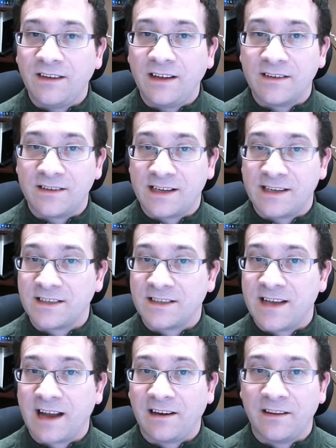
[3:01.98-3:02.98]
that that's
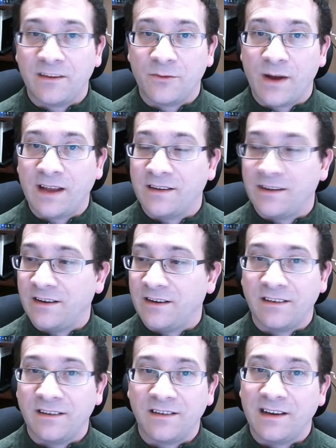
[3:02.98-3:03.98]
exactly the way that it
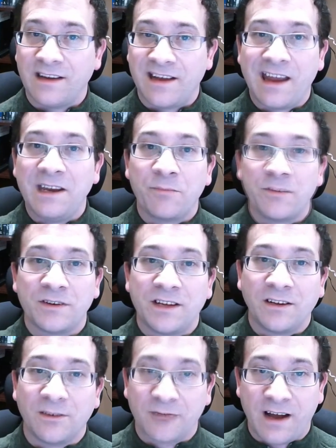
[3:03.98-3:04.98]
is in any
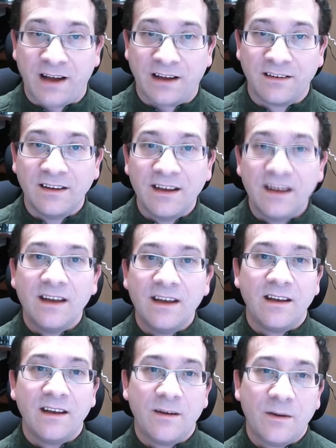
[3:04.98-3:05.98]
particular rat.
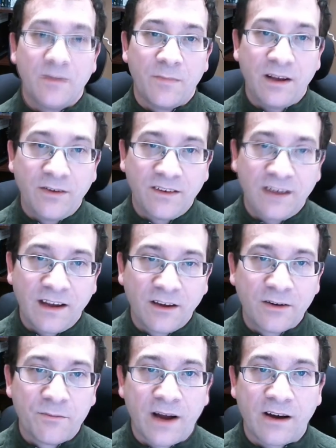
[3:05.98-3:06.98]
If you take a
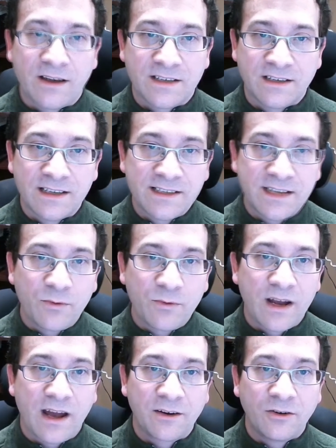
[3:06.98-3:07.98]
comparison, let's say we
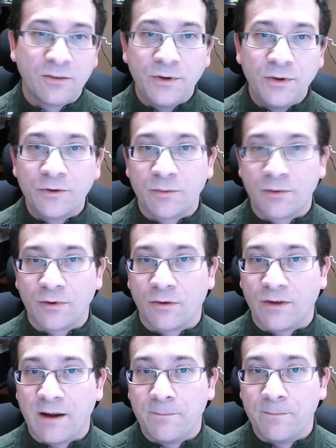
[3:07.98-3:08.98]
had a computer
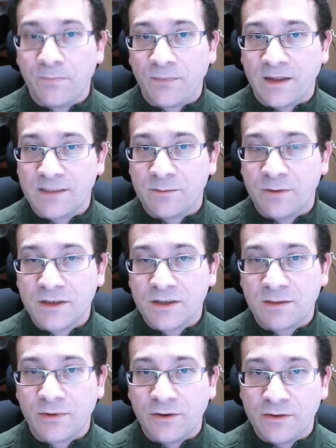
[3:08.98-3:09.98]
program that's supposed
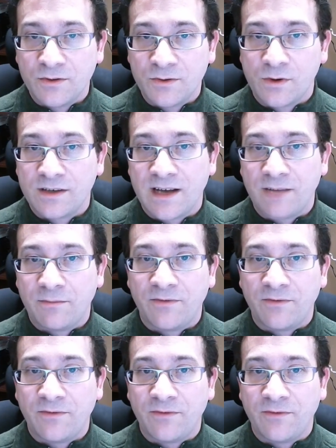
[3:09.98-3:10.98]
to produce one type of
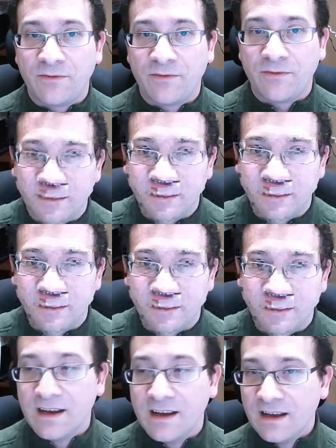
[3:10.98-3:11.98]
output. Like, let's
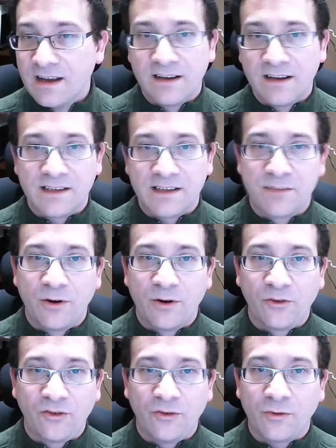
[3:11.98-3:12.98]
say it's
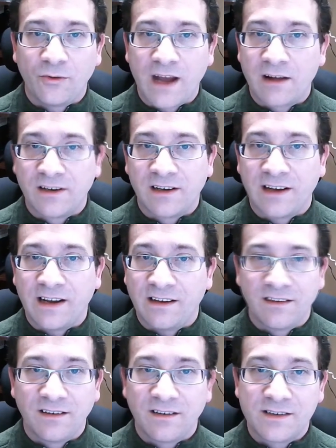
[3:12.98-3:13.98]
supposed to
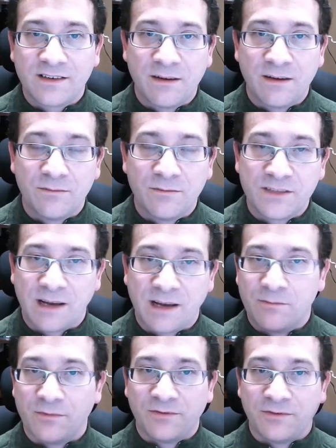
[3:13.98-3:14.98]
calculate some
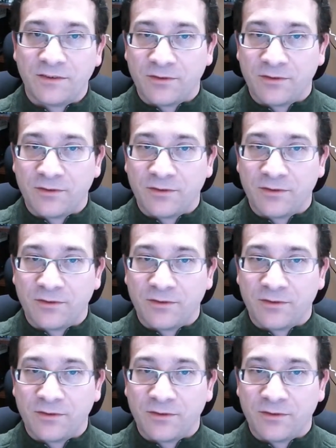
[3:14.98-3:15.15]
sum of different